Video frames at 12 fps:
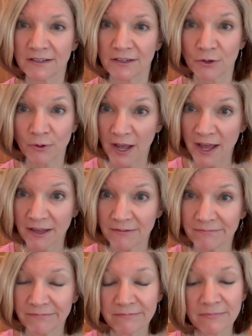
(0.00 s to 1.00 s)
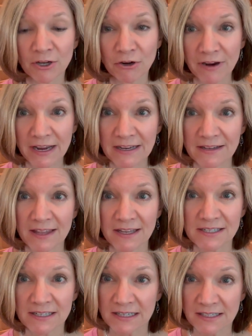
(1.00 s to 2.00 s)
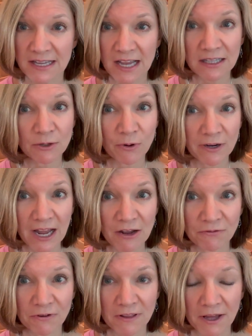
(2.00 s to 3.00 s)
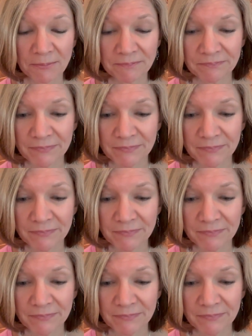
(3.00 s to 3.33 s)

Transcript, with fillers: Okay, all right, that didn't exactly work out for them.